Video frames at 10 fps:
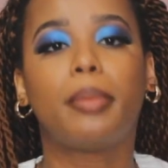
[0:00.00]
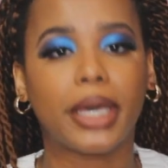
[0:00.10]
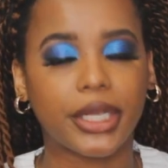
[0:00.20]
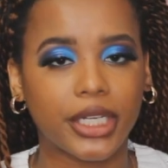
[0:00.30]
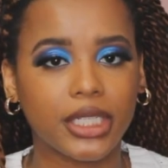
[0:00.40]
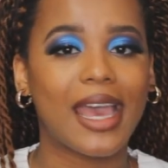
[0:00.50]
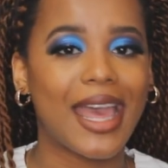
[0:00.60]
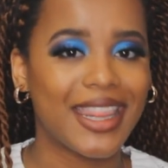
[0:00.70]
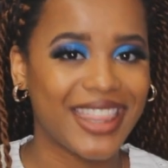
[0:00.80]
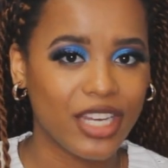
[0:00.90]
the butter,
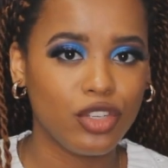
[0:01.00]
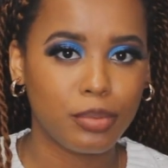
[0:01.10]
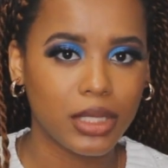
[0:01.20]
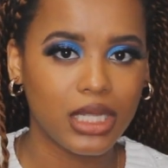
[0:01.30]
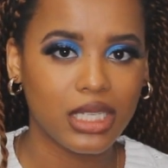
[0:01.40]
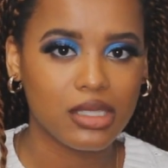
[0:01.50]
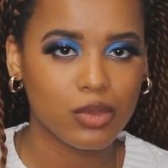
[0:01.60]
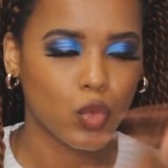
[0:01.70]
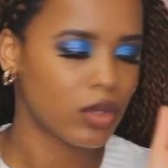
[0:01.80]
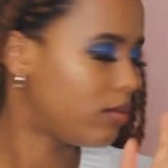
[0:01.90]
and then you put
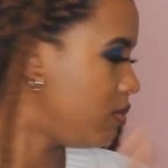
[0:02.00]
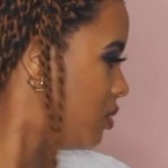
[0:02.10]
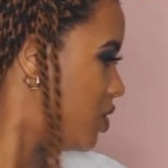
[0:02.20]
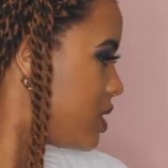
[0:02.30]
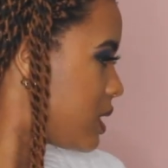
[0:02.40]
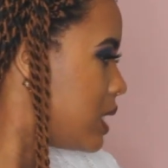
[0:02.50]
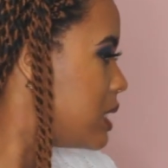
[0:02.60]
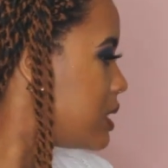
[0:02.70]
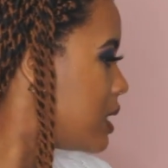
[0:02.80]
this, your skin is